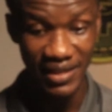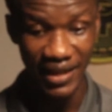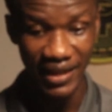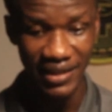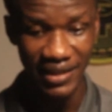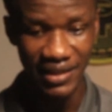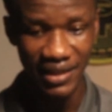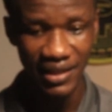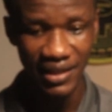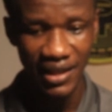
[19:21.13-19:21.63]

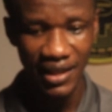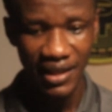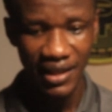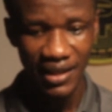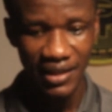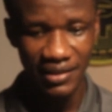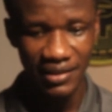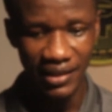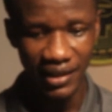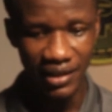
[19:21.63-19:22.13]
And
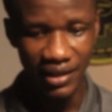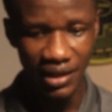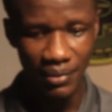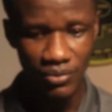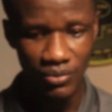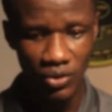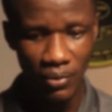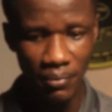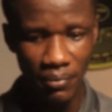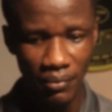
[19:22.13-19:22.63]
the
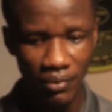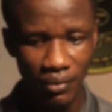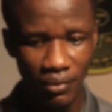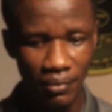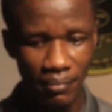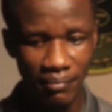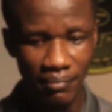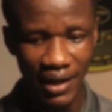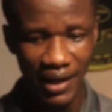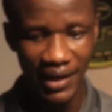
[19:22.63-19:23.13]
crypto
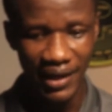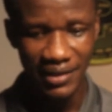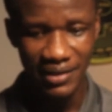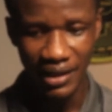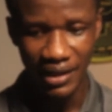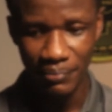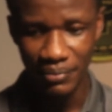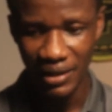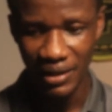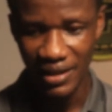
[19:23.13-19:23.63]
market
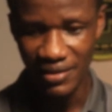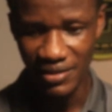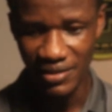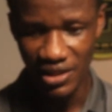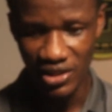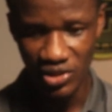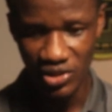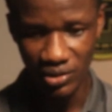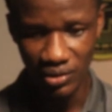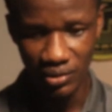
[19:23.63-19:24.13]

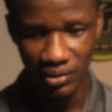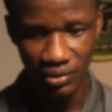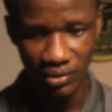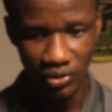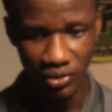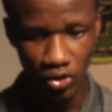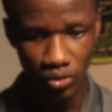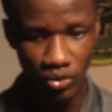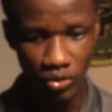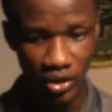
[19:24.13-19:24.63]
capitalization,
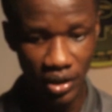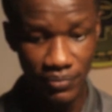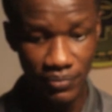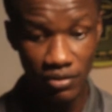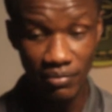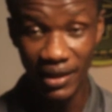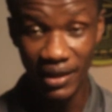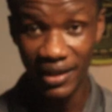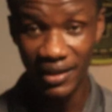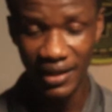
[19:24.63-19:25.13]
global
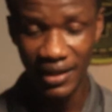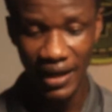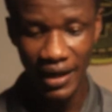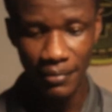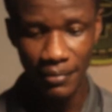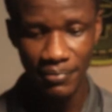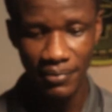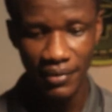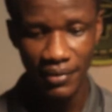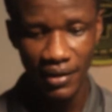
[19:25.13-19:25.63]
crypto market
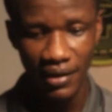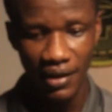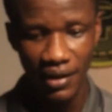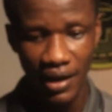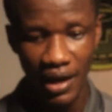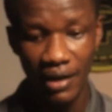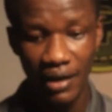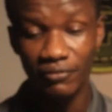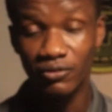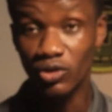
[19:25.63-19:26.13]
cap,
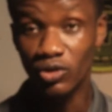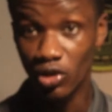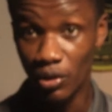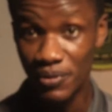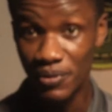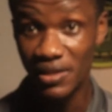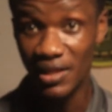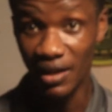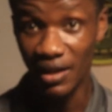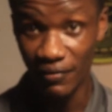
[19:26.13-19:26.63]
have
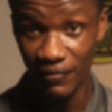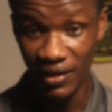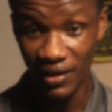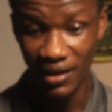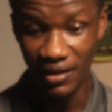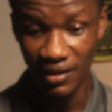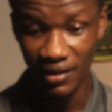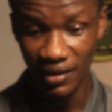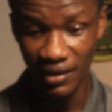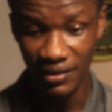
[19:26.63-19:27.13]
dropped
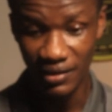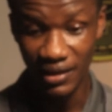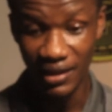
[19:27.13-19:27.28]
significantly.